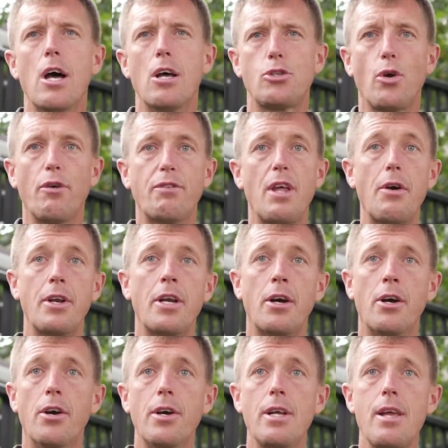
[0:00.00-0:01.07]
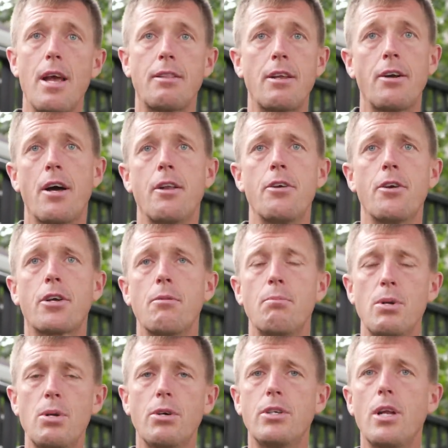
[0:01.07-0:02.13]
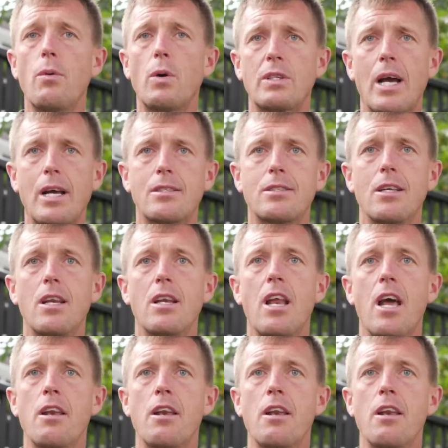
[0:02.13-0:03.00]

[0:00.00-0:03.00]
So if they're in a hurry and they're not near a computer, they will text it in,